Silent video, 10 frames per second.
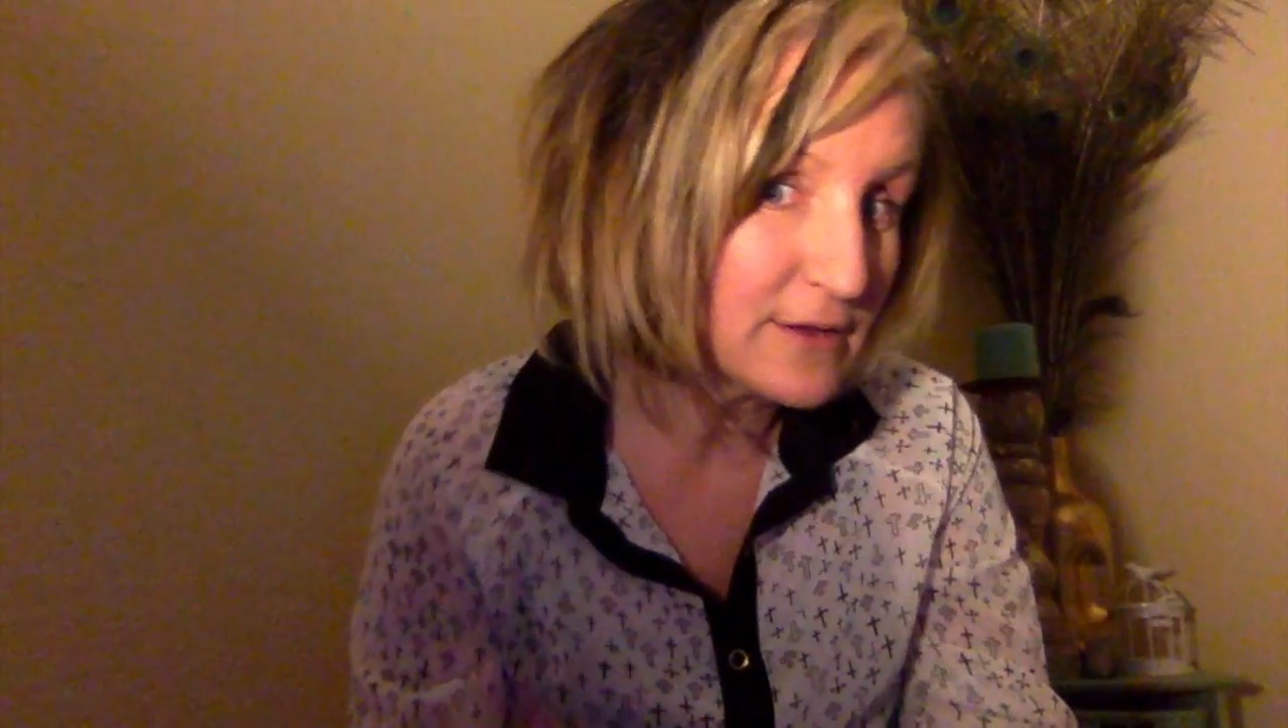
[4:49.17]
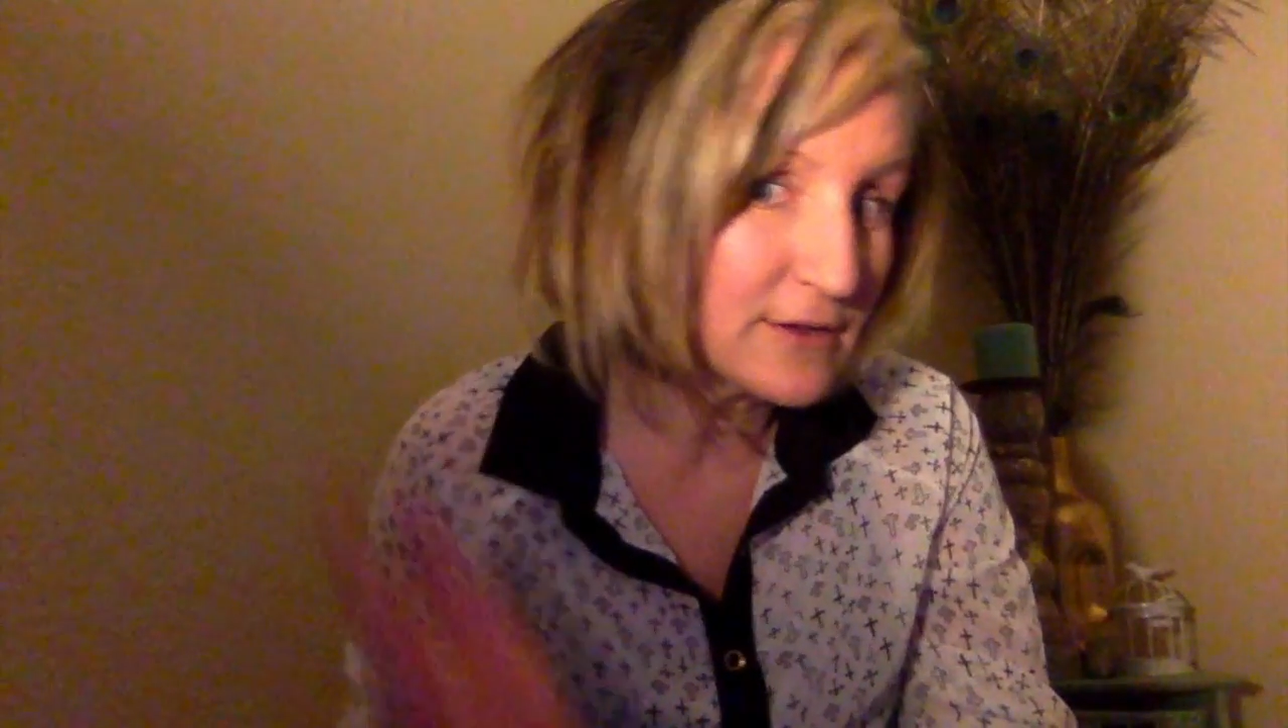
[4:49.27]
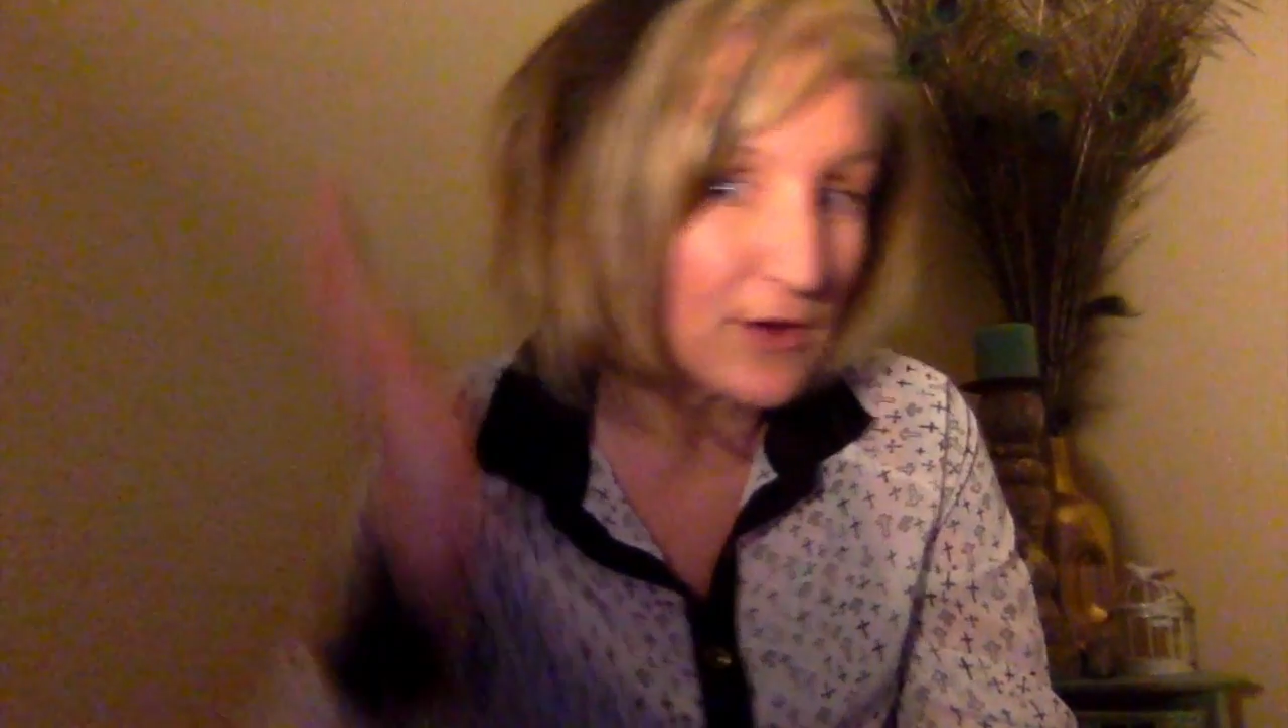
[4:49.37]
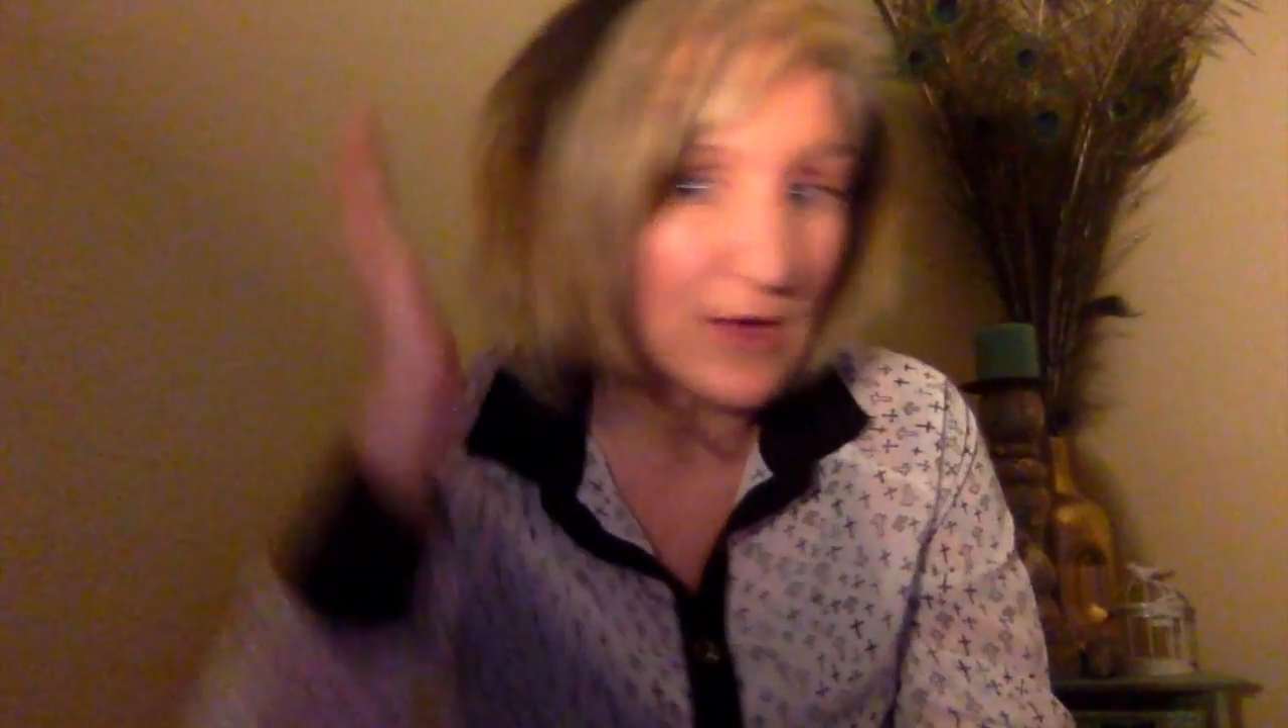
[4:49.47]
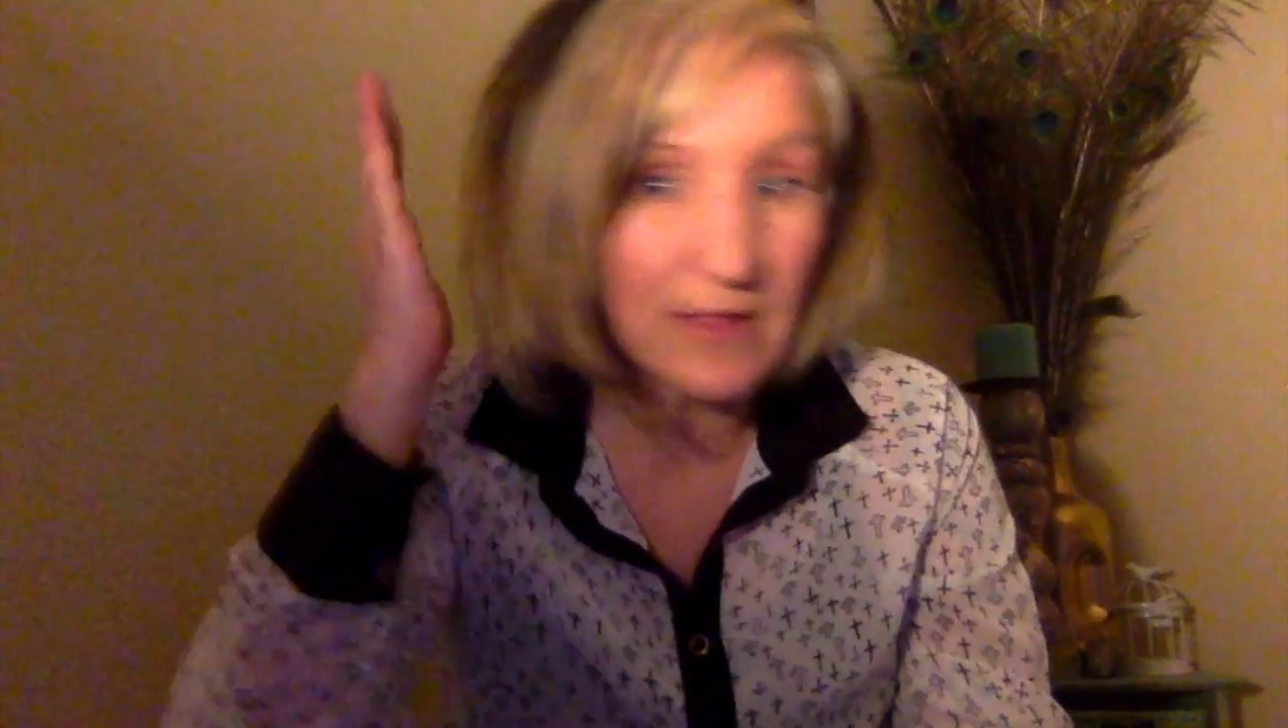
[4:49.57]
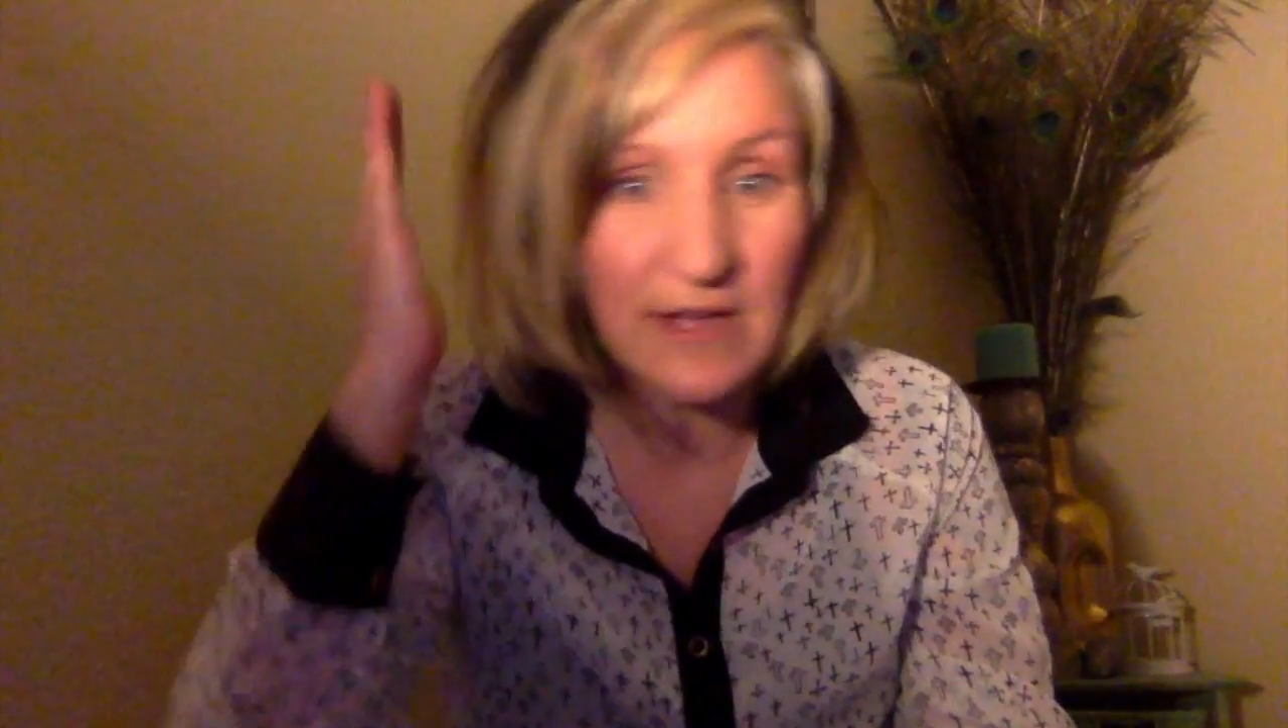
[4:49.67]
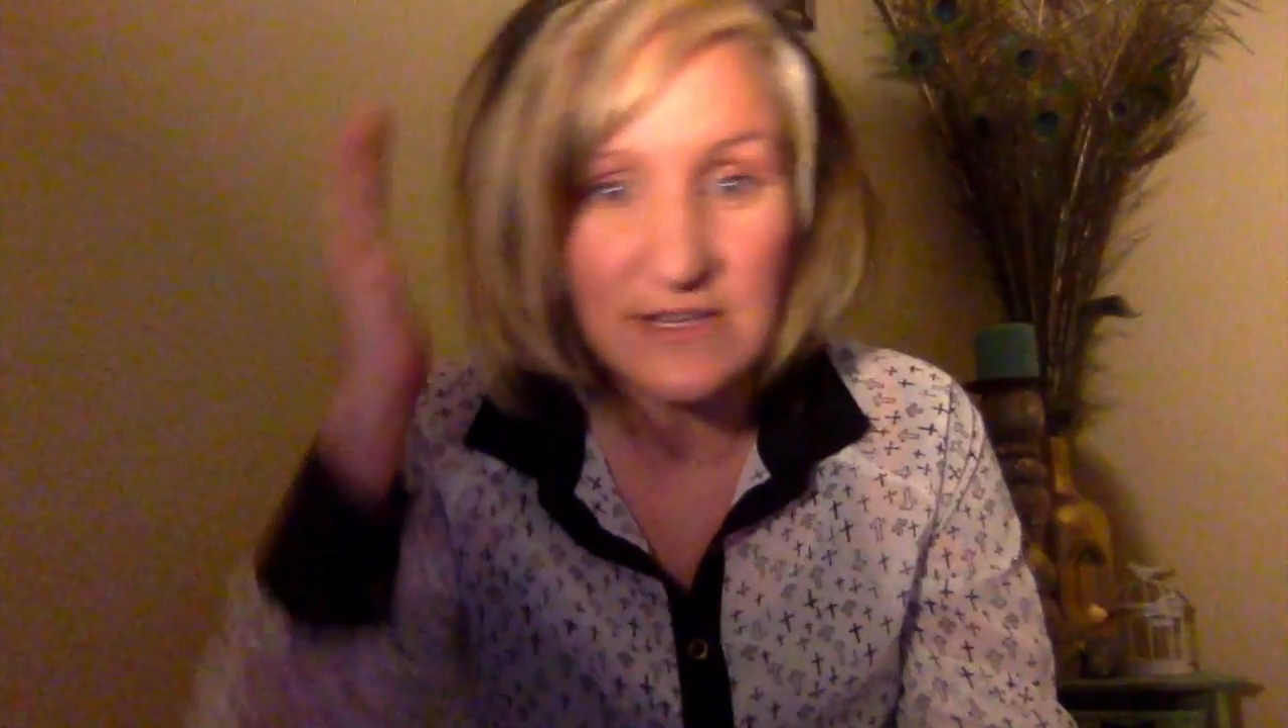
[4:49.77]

You know, I like